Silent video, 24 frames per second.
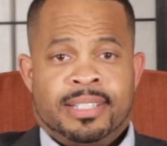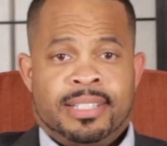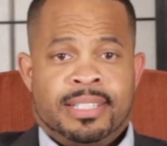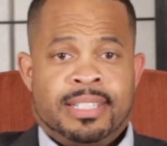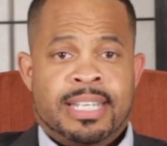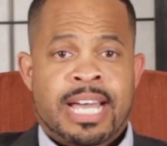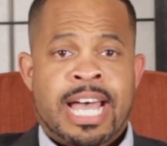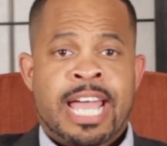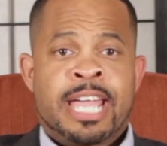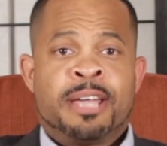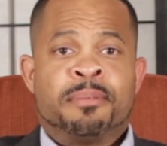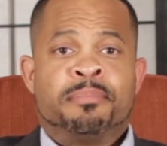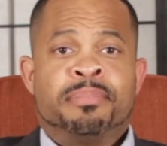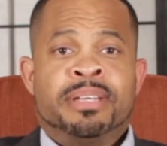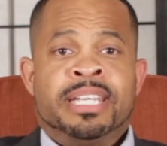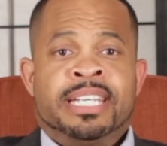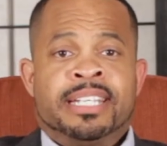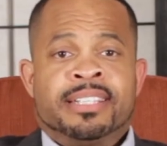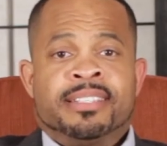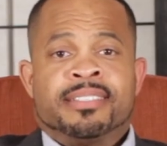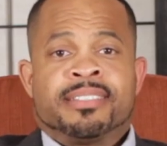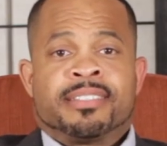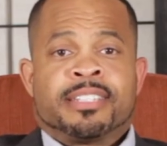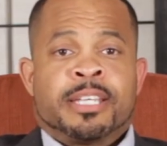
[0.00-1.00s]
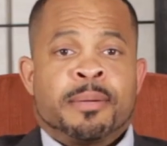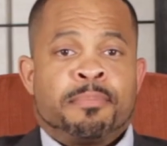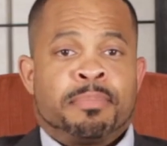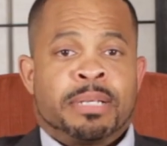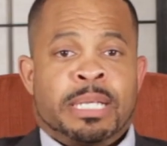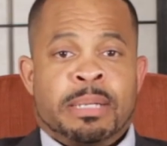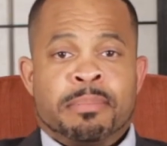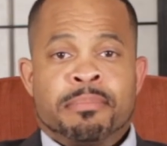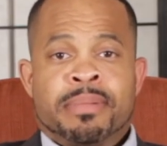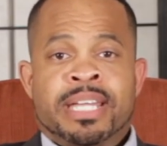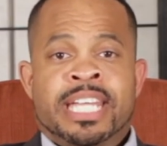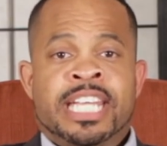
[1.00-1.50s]
Diabetes
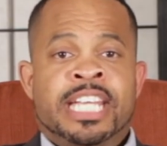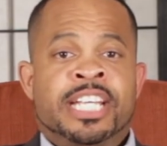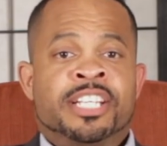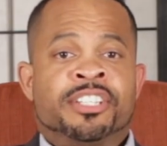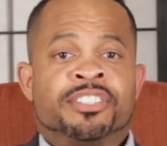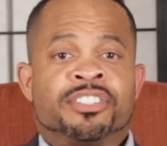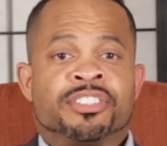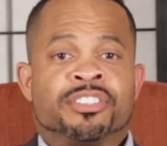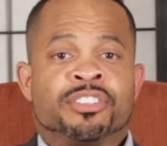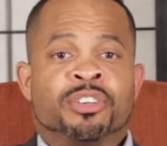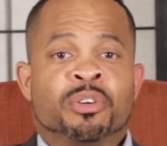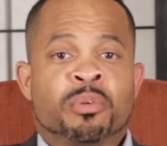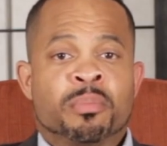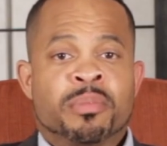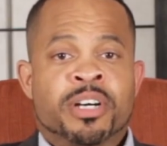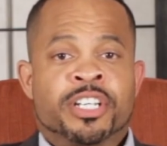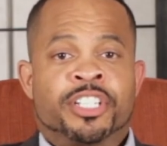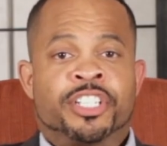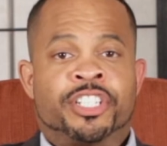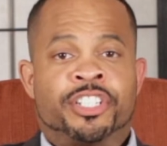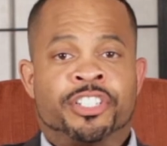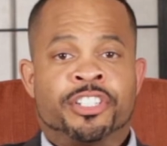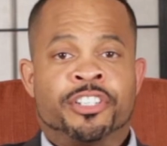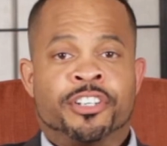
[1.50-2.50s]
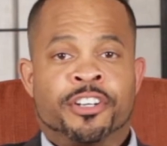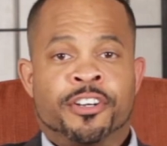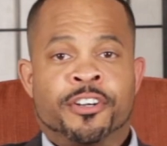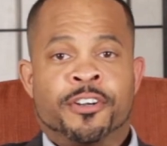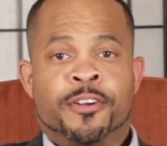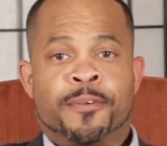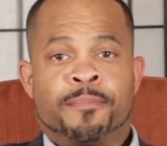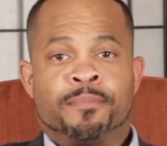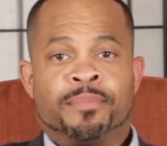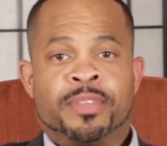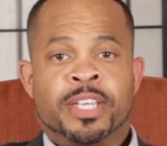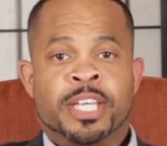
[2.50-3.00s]
simply means too much
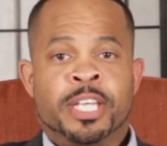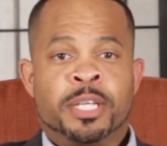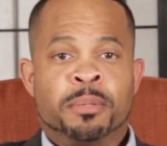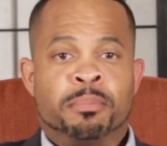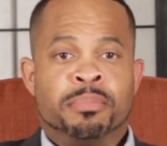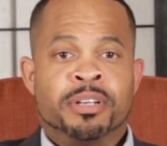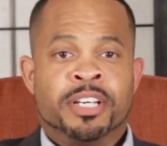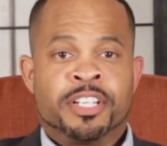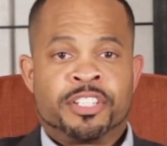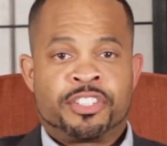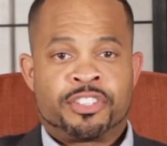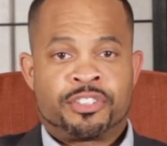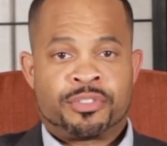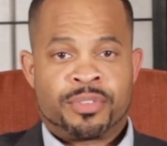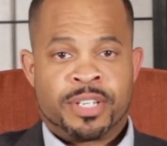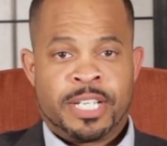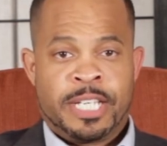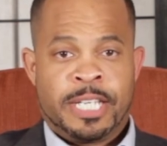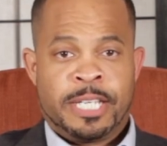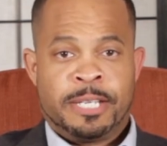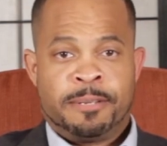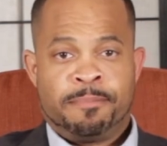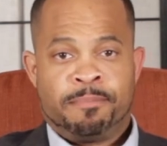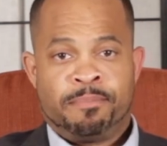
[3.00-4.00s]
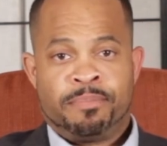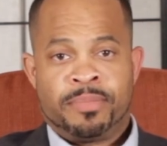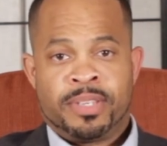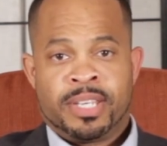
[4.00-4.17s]
sugar in the bloodstream.